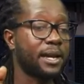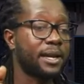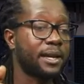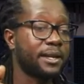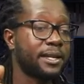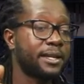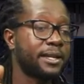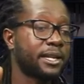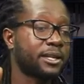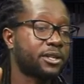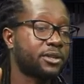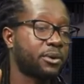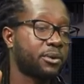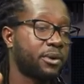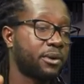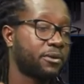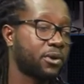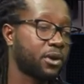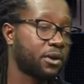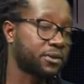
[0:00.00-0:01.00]
industry
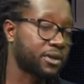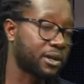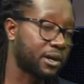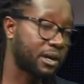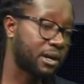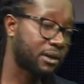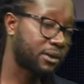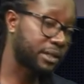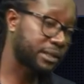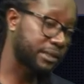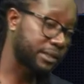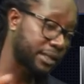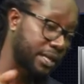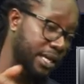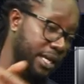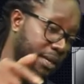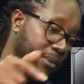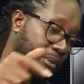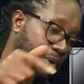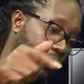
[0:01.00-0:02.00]
revolves around the
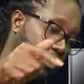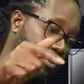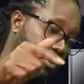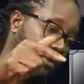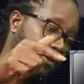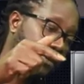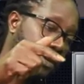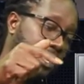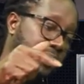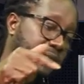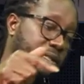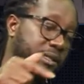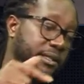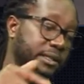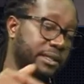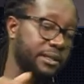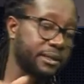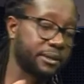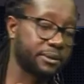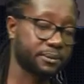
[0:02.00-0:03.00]
same crop of
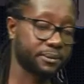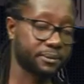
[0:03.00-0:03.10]
artists.